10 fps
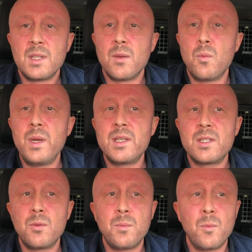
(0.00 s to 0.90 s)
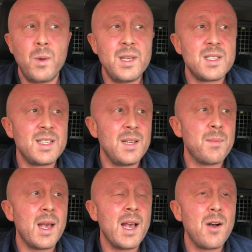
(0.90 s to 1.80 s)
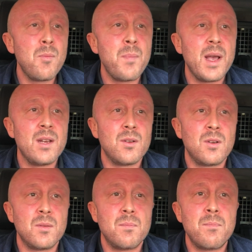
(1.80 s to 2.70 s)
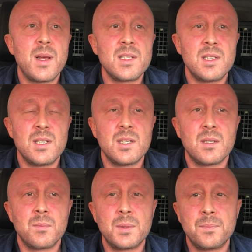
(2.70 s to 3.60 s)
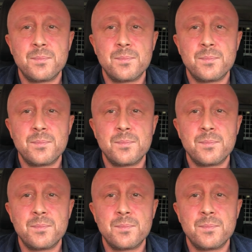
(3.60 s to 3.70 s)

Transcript: and we seem hell-bent on messing it up.